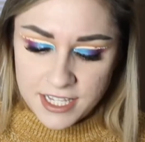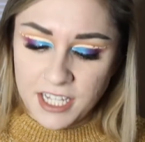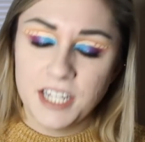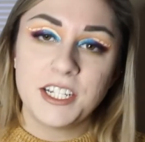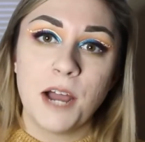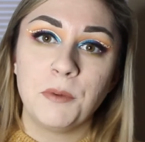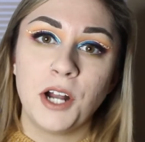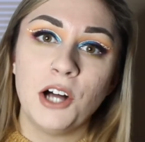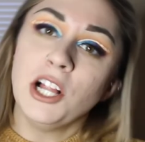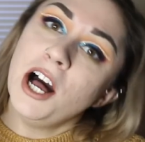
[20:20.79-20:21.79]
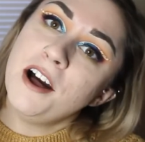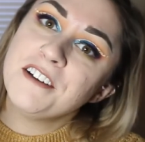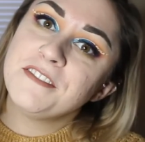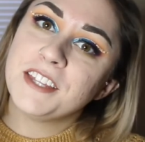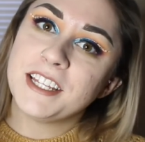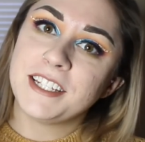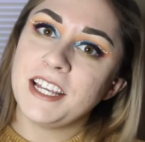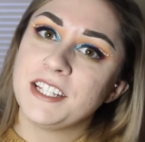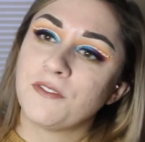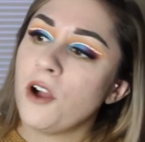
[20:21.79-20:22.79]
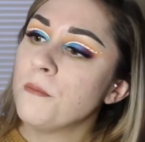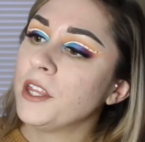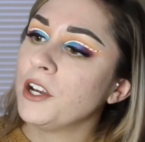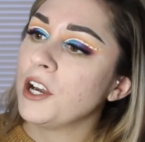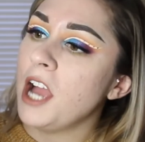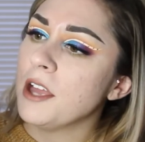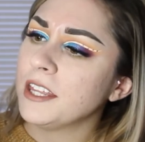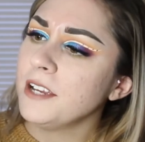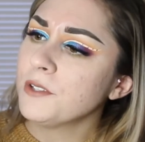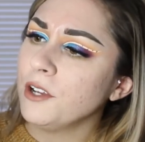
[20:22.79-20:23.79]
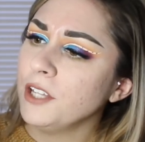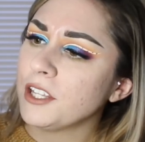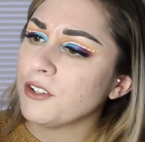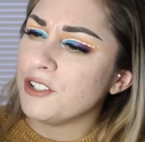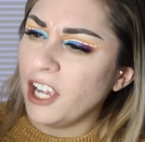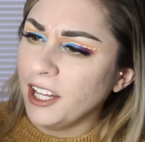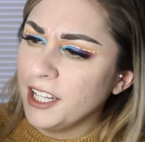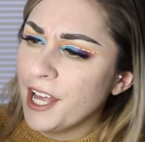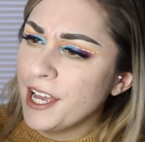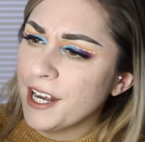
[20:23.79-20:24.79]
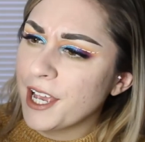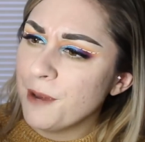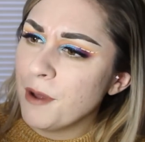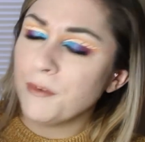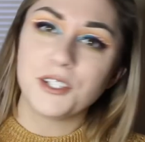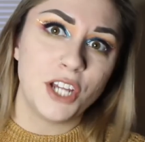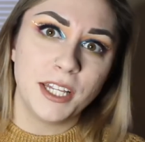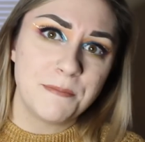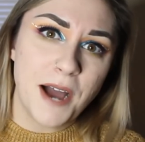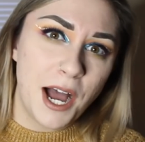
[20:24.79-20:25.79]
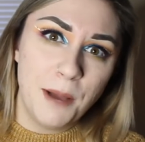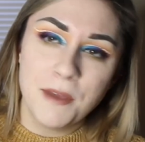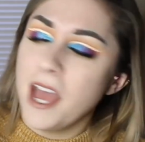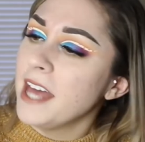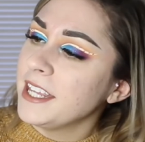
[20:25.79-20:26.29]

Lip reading: And then to top it all off, this is from their, I think it was called like their jelly line. I can't remember, Jelly Pop.